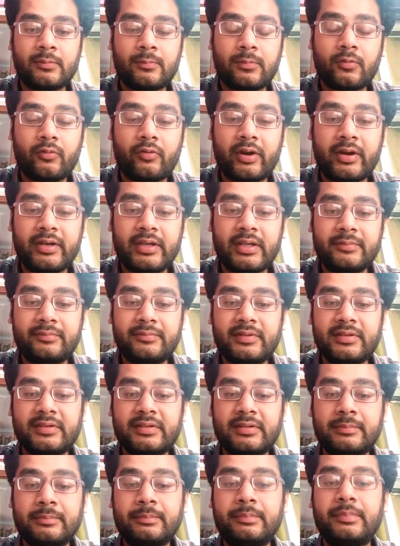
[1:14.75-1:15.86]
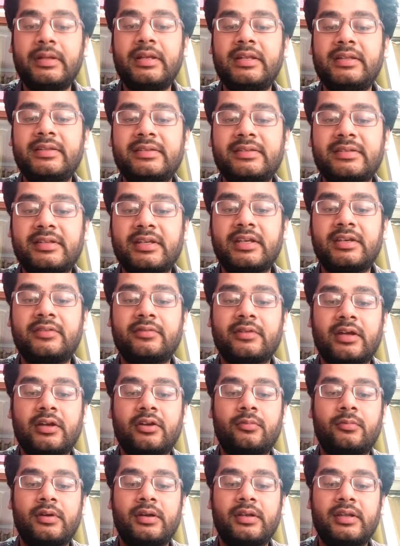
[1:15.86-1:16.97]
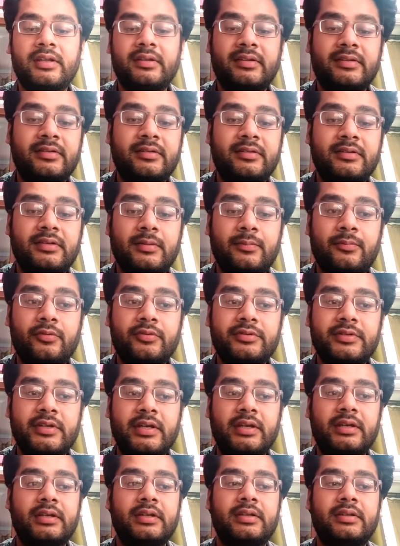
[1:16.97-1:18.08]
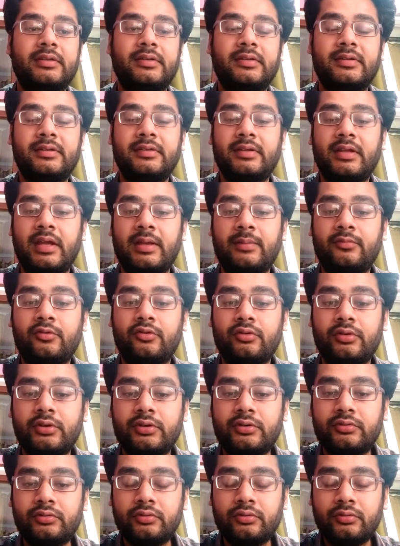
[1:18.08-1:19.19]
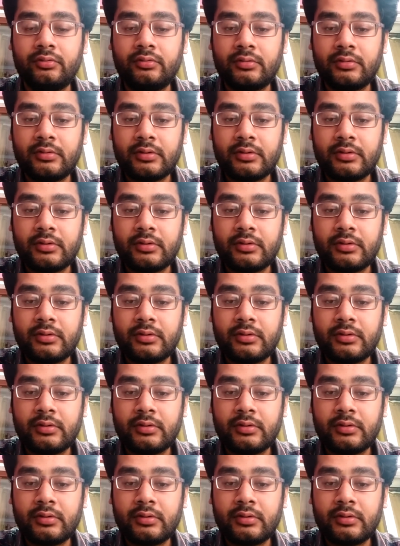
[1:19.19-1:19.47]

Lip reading: Provide them the simple and straight argument that this is the project, this is I am going to